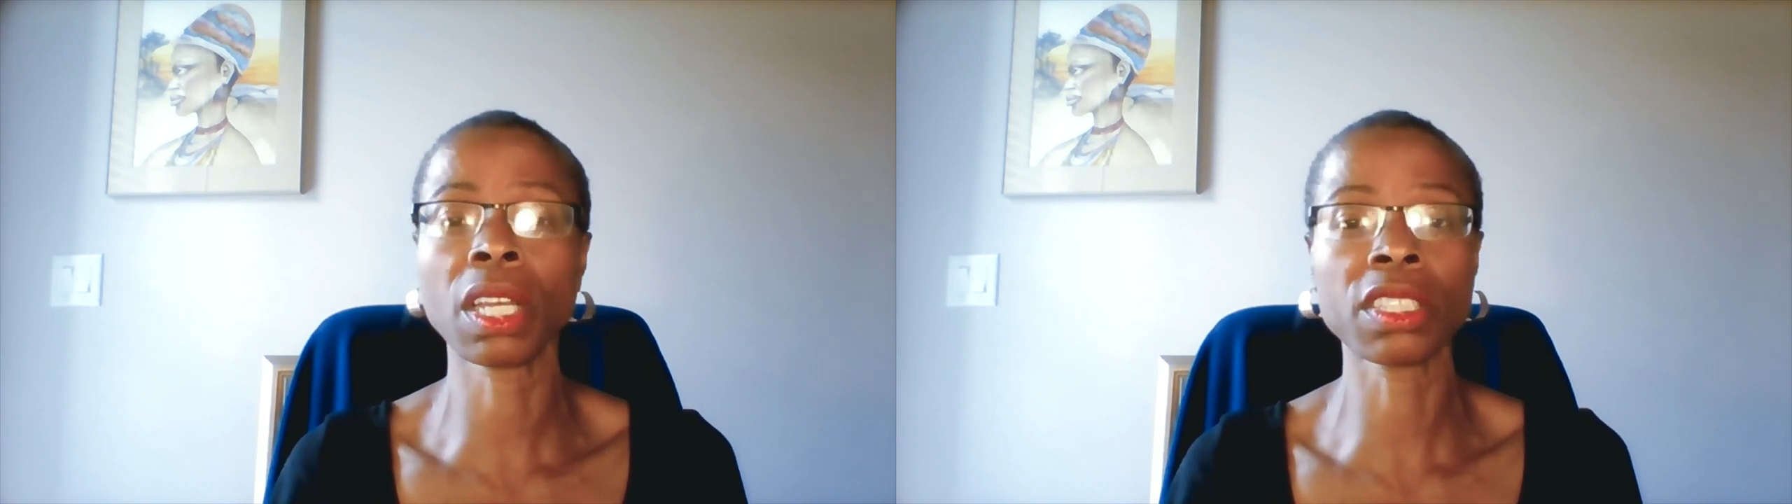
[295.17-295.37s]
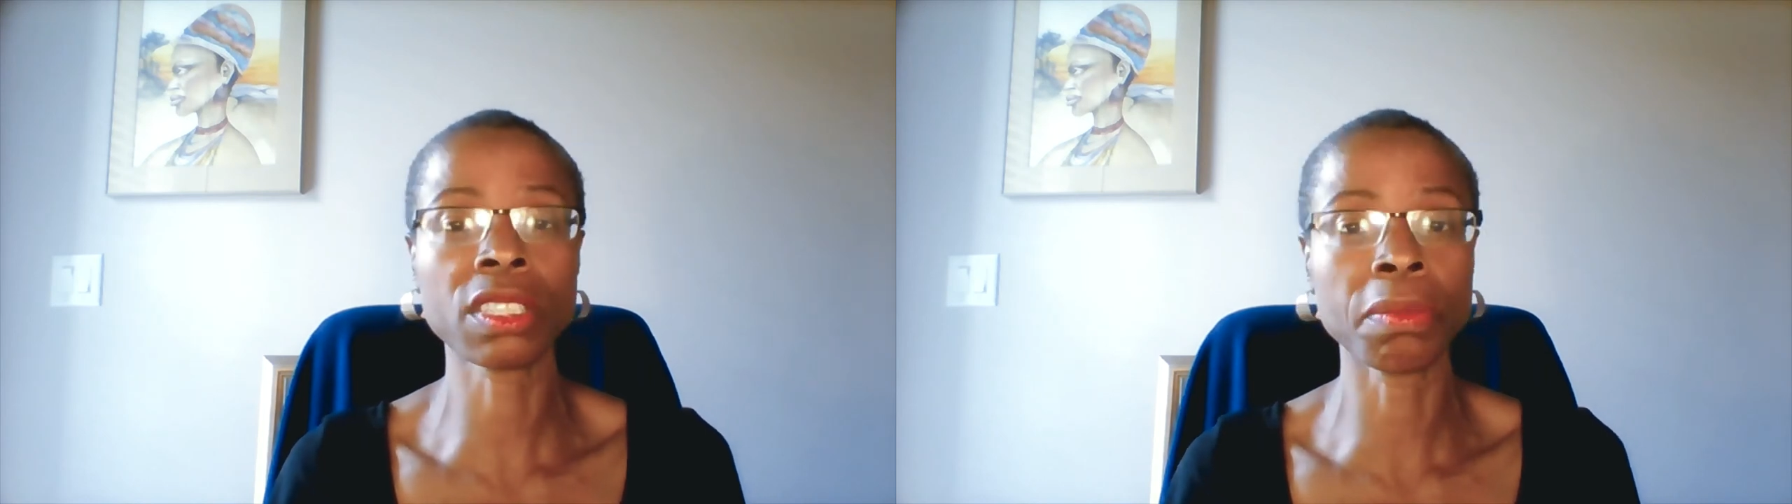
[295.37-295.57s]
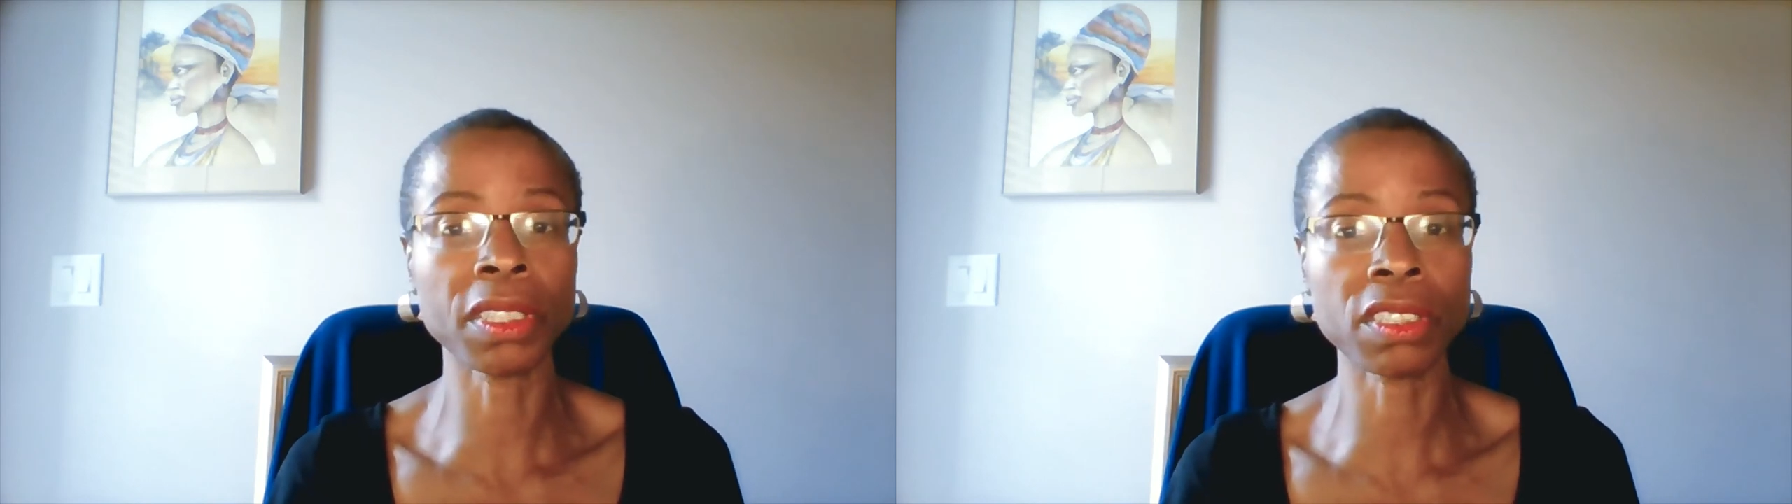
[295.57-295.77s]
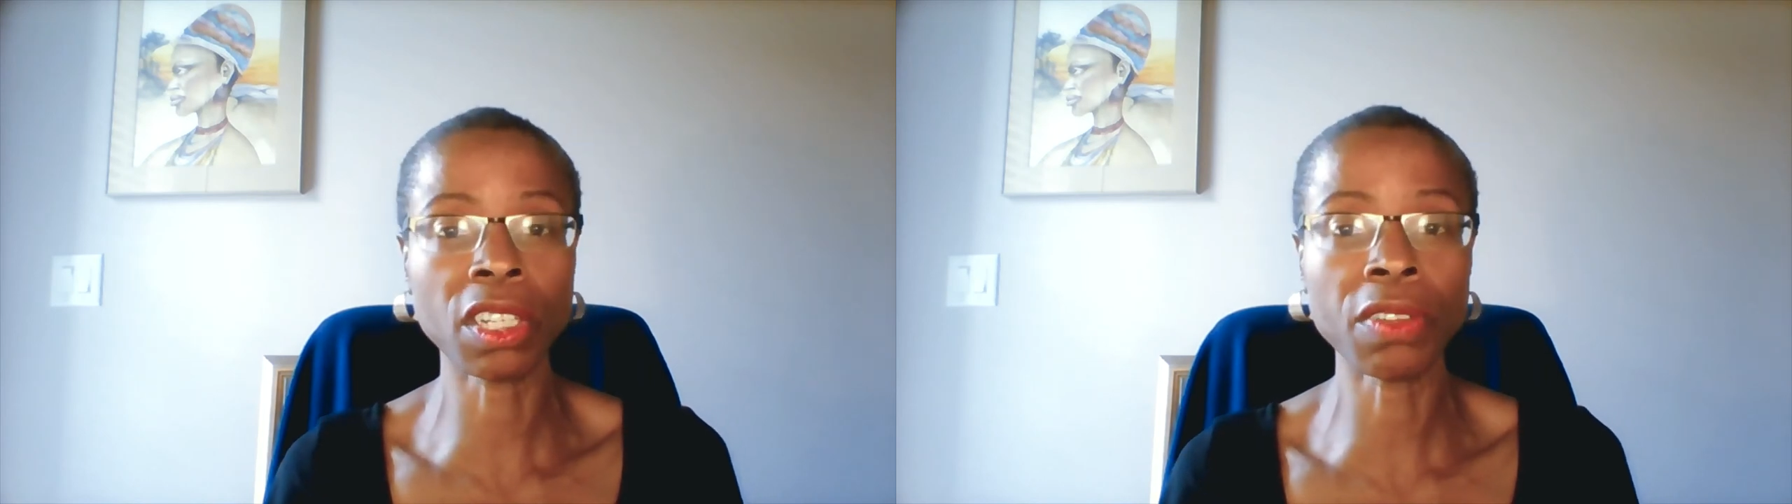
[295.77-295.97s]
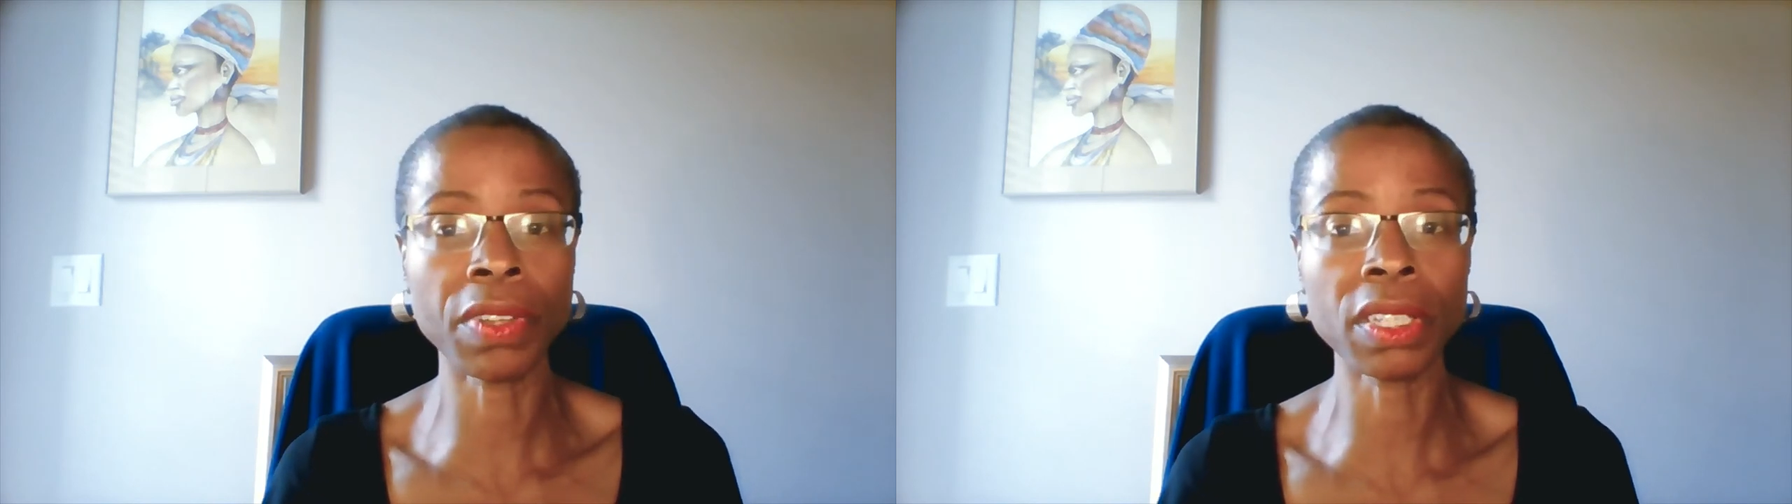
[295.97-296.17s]
customer
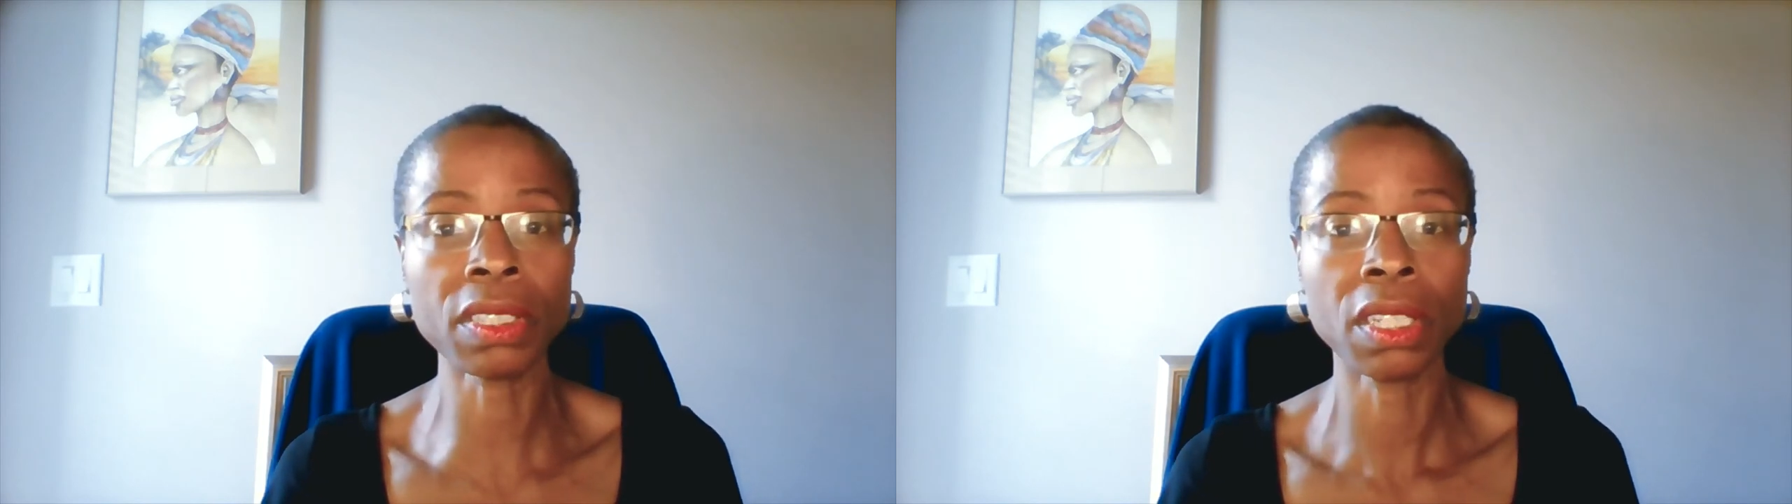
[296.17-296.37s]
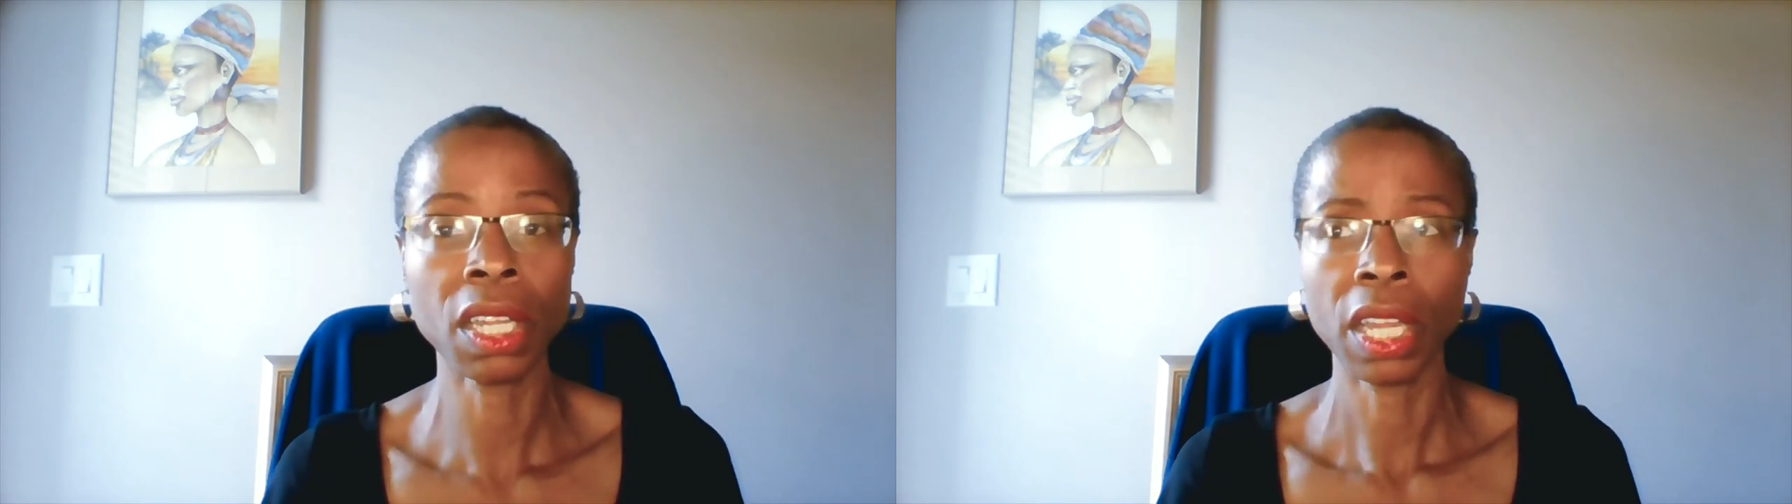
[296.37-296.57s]
service